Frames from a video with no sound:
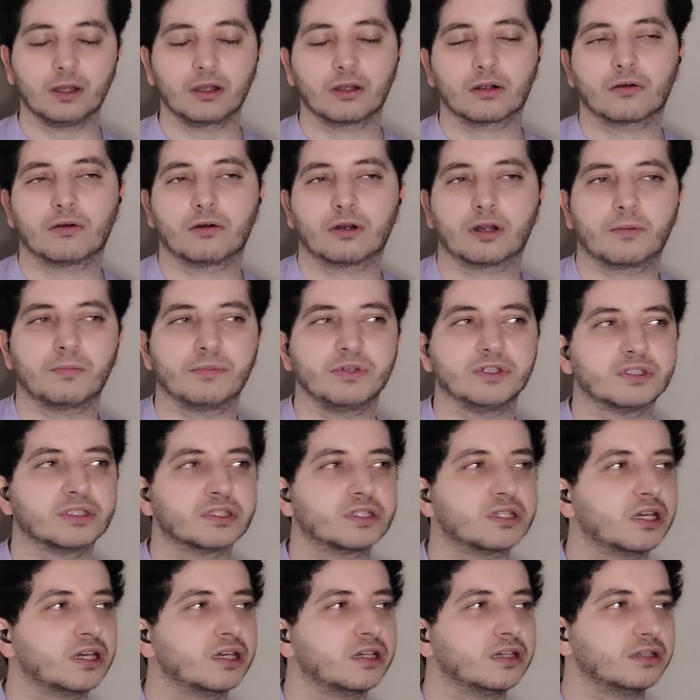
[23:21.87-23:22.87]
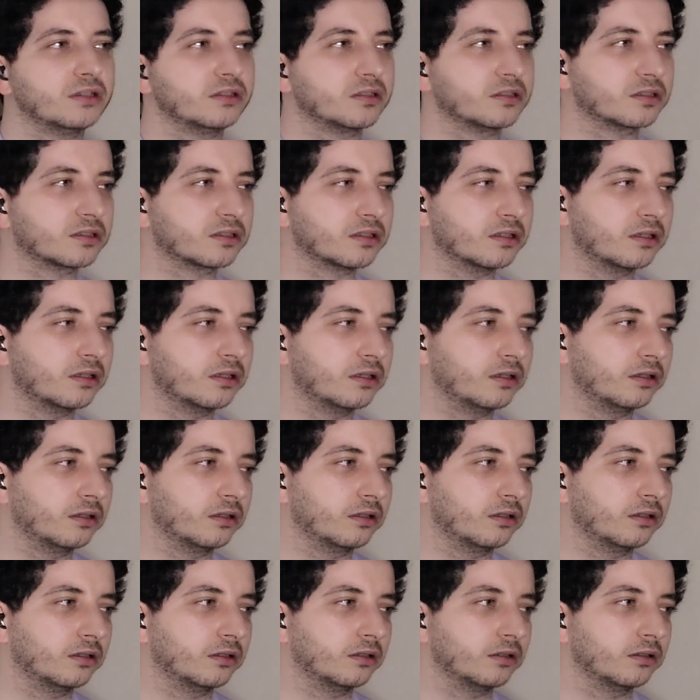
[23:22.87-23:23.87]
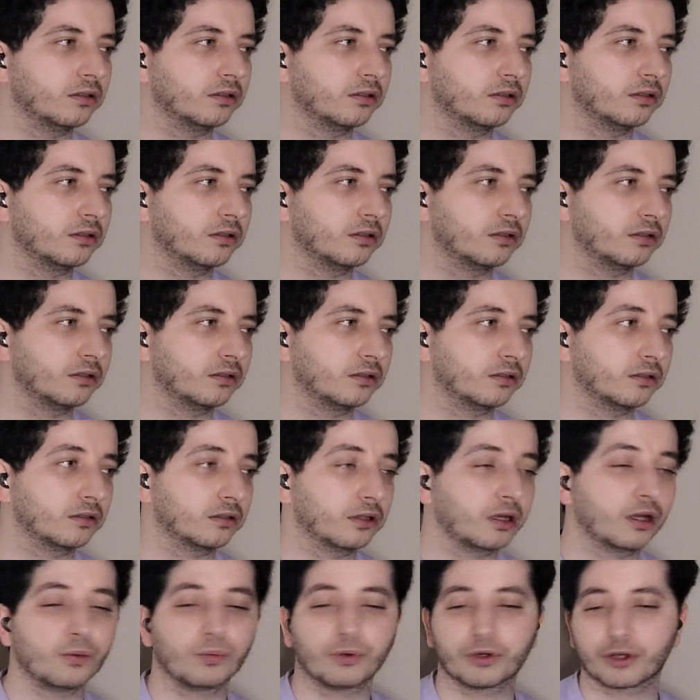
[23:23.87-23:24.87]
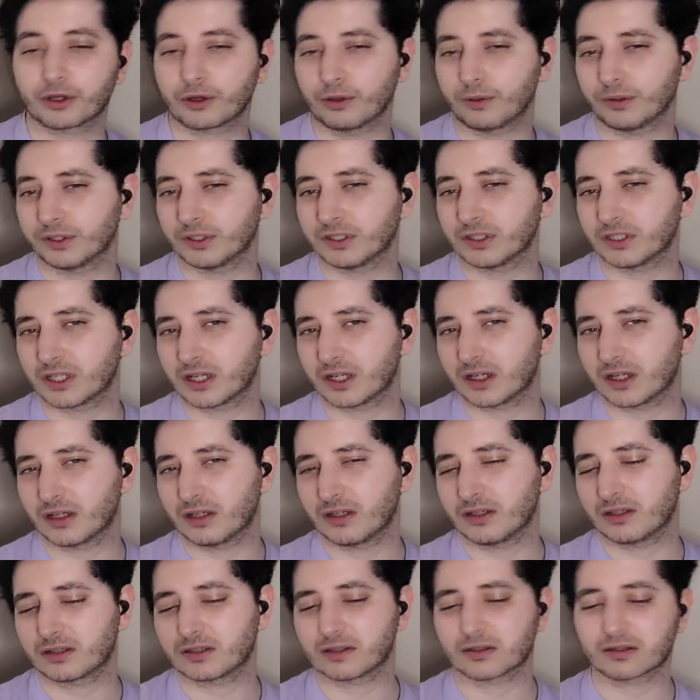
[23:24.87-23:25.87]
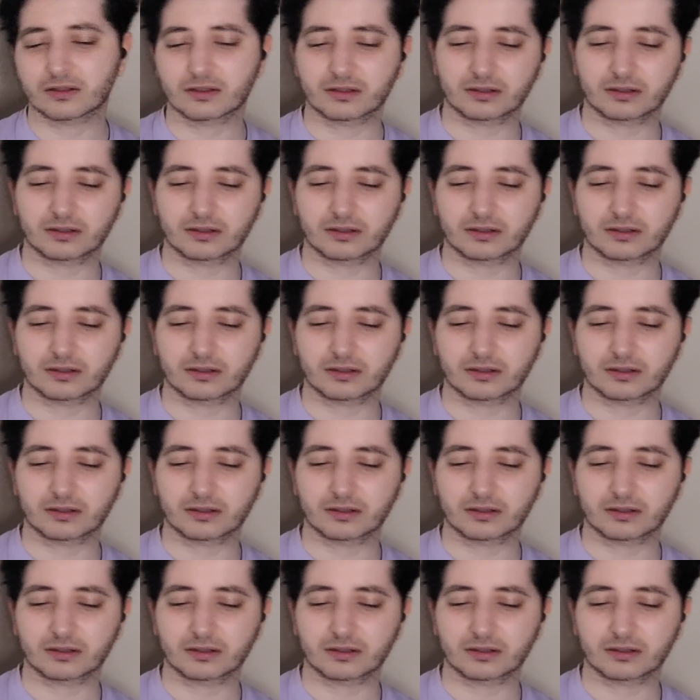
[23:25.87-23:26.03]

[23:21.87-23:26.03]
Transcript: God, I miss dates. I want to go on a date.